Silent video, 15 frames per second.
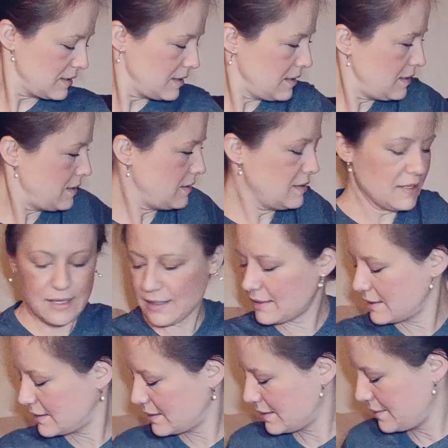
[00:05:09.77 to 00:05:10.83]
okay,
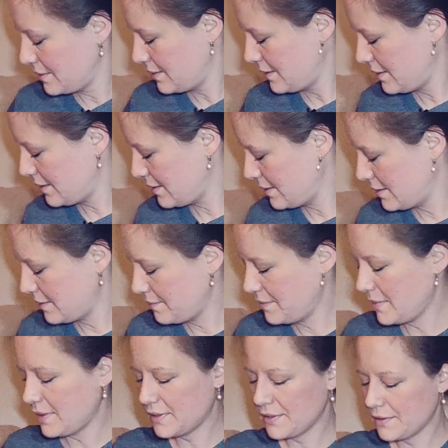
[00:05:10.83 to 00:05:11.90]
next
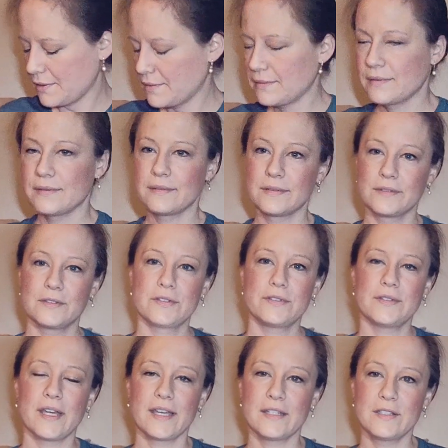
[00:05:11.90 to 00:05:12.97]
So
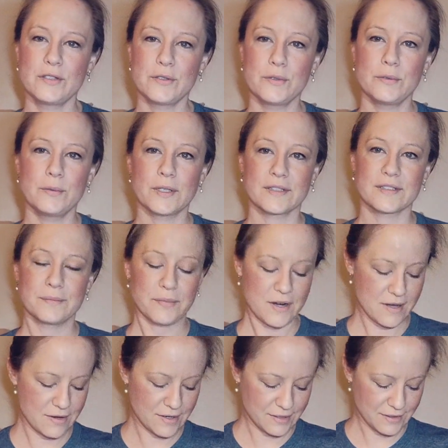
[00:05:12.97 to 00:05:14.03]
I had 2 works in
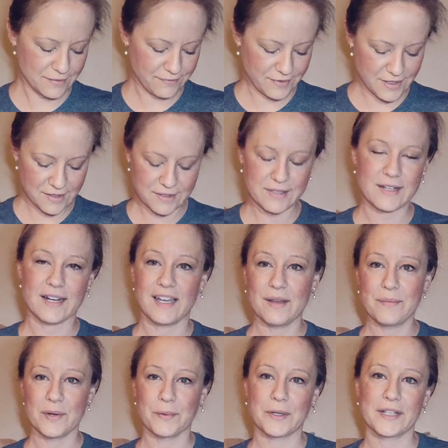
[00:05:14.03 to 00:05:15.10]
progress of things that I
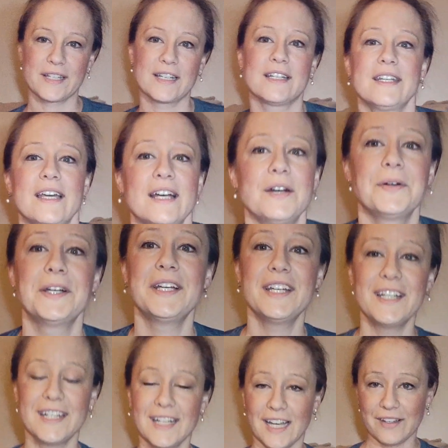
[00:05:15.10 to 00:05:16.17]
had been working on. Now
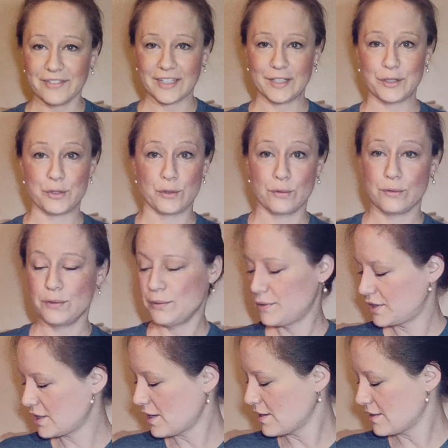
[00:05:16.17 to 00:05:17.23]
I've got 2 new
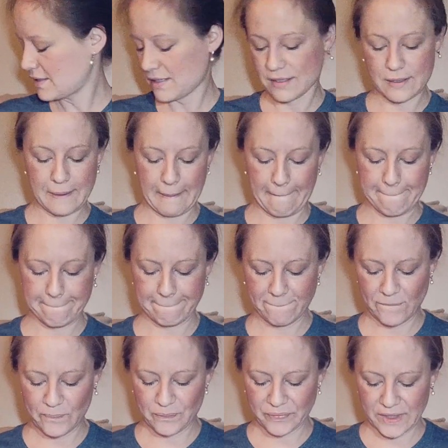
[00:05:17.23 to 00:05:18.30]
starts.
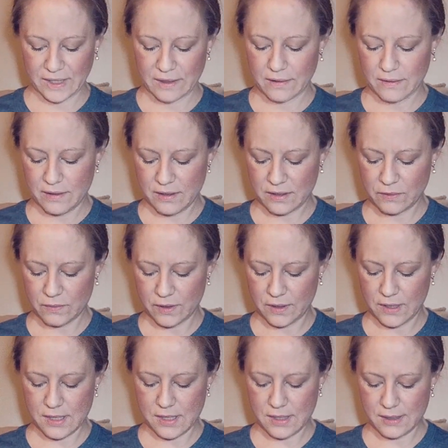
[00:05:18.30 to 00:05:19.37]
This
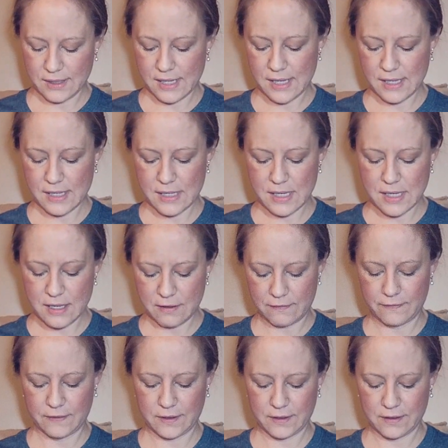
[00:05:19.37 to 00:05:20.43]
one is a
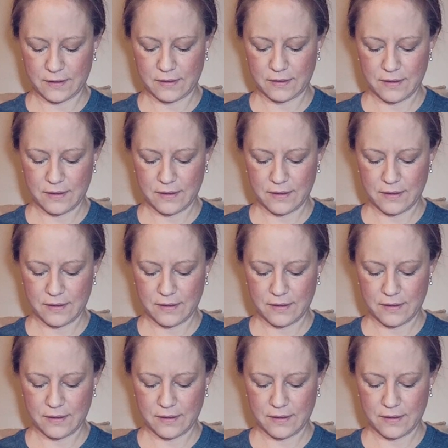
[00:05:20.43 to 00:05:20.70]
gift,